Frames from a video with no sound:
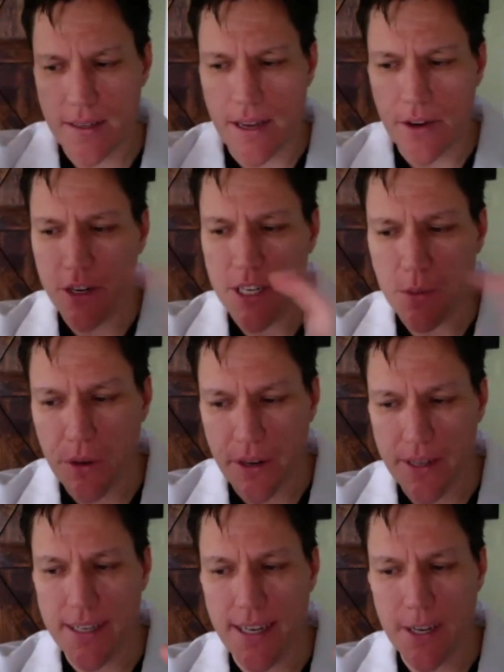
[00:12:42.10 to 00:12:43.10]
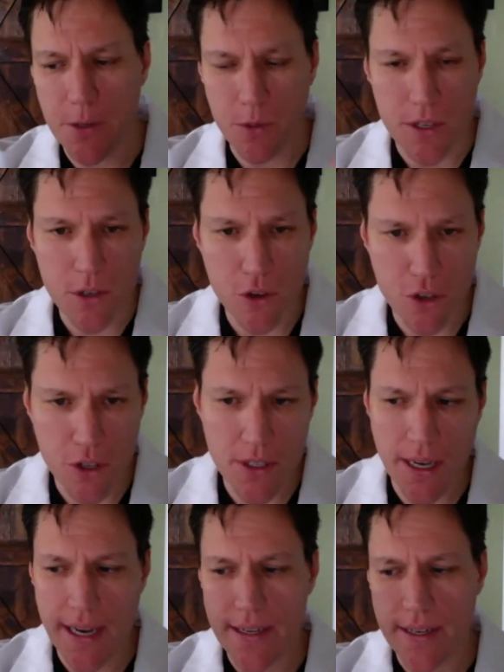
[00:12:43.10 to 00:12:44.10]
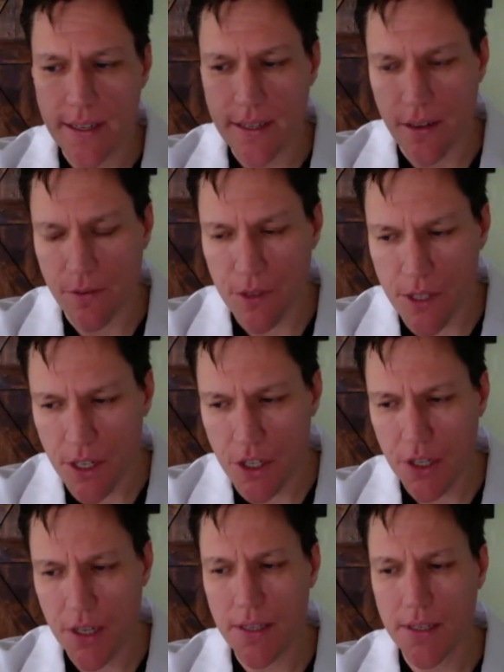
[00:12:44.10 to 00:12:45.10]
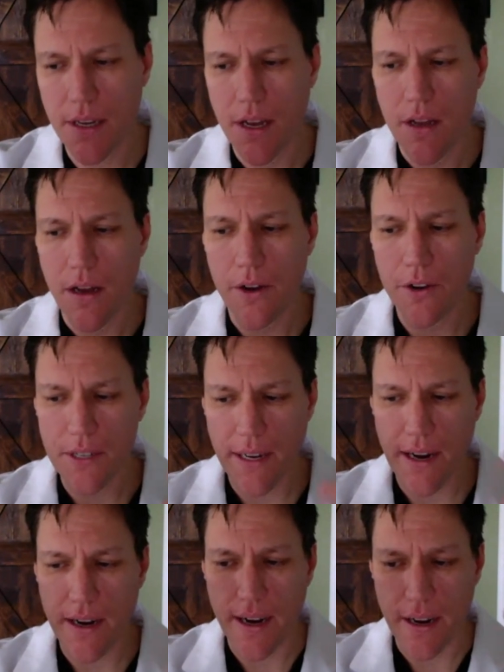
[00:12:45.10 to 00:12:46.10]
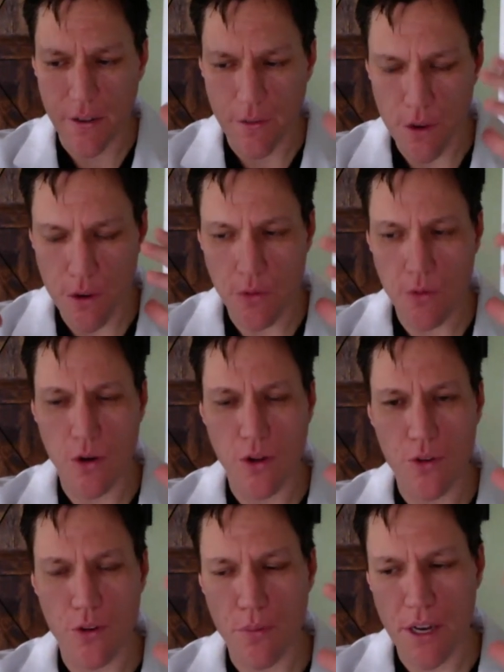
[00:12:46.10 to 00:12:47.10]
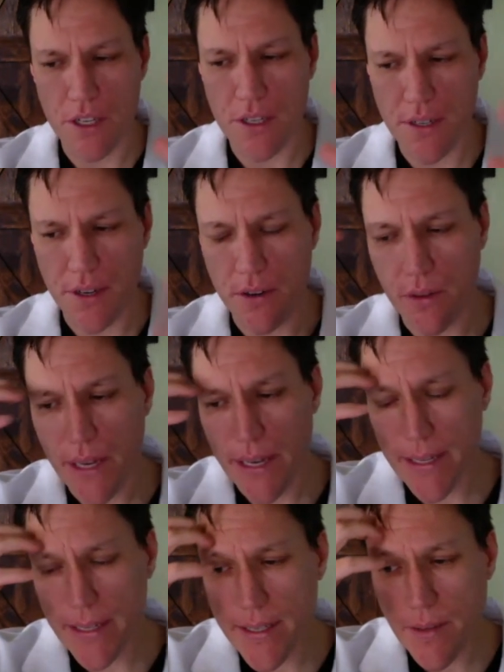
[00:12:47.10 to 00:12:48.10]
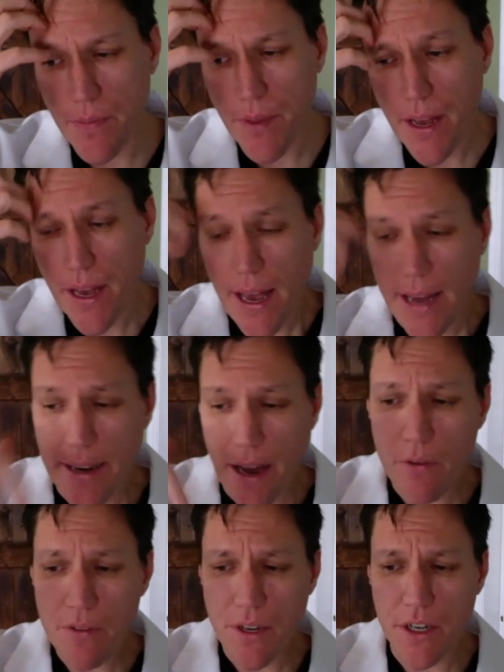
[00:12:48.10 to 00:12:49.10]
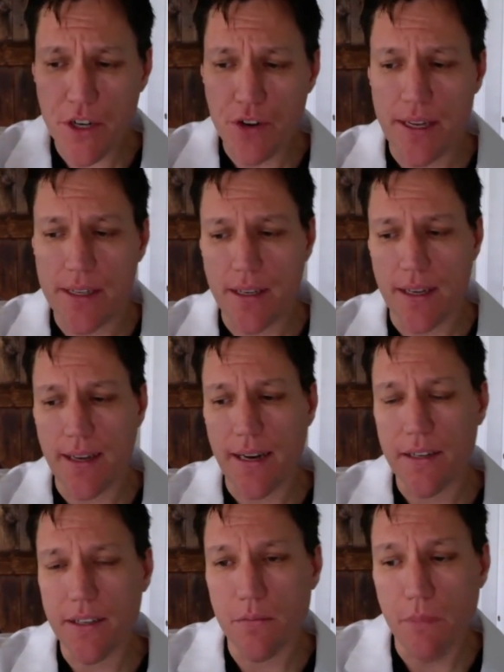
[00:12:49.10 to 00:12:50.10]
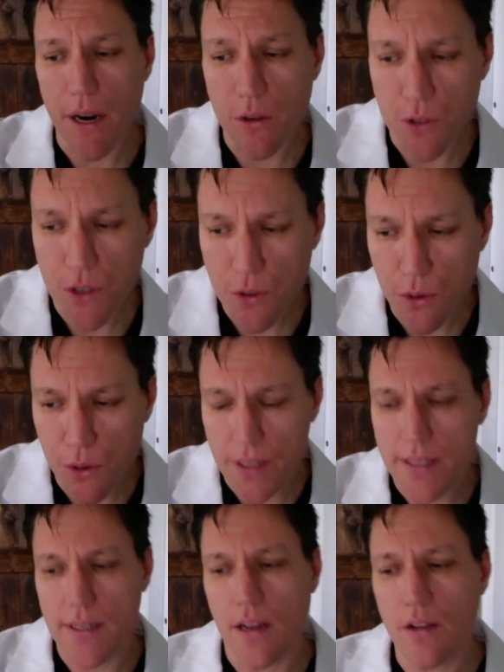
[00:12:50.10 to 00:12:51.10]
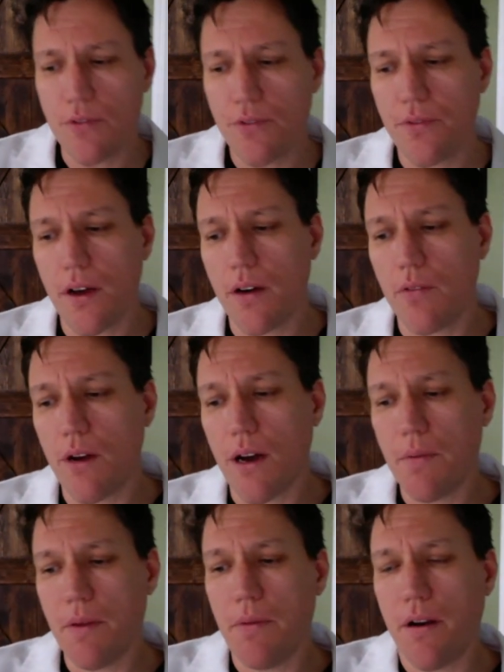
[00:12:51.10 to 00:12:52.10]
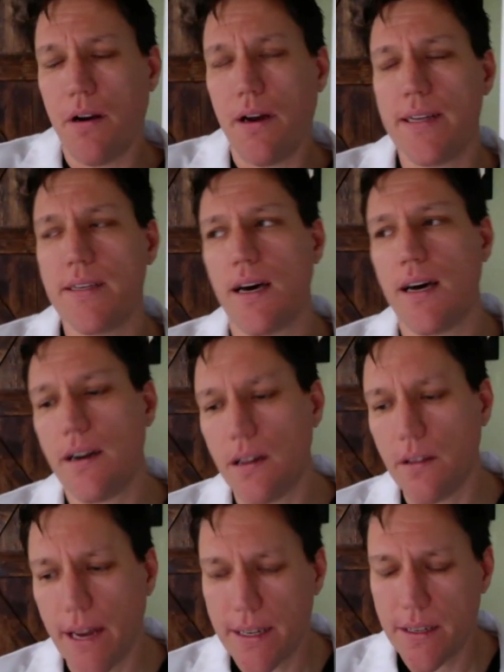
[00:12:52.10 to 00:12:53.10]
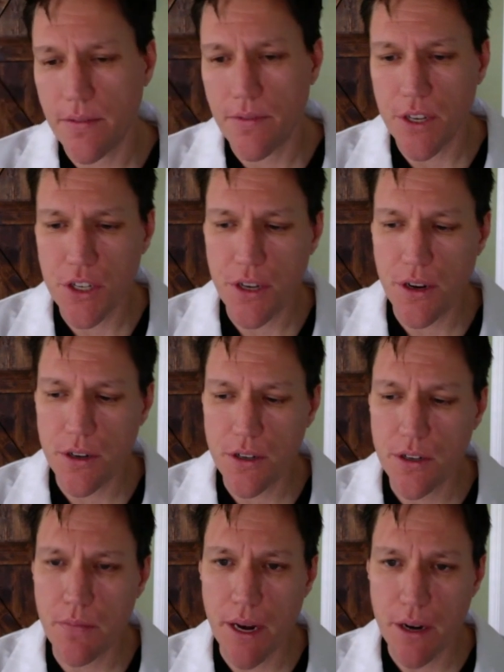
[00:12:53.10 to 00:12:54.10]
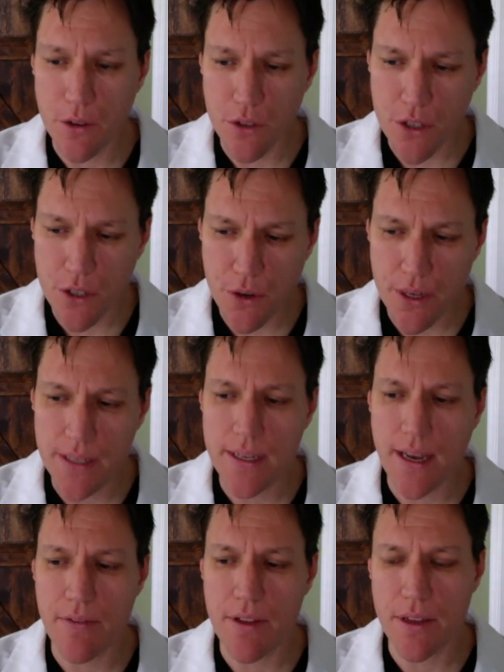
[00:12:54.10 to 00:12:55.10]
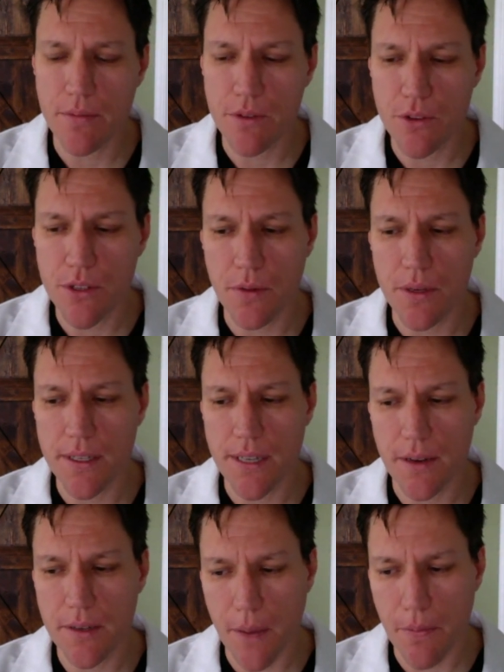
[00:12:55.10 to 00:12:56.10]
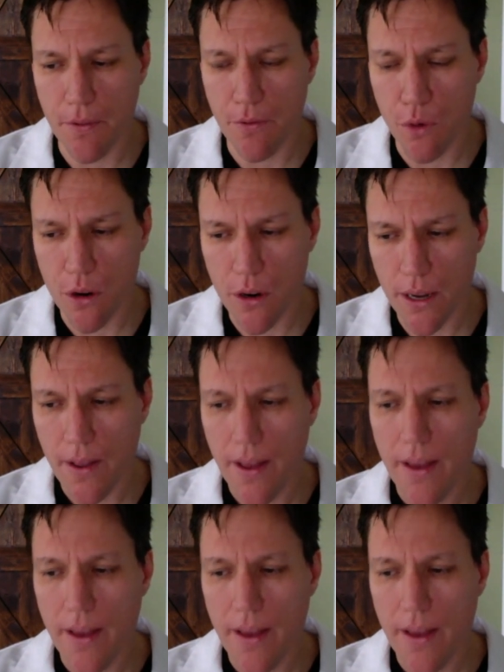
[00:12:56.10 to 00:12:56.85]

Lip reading: interdisciplinary teams between social scientists and physicians, understand how to kind of view the world through a patient-centered lens. And now we started to translate that into the medical school itself. Robbie Bear and I taught an elective this year to the medical students, having them do some of the same type of work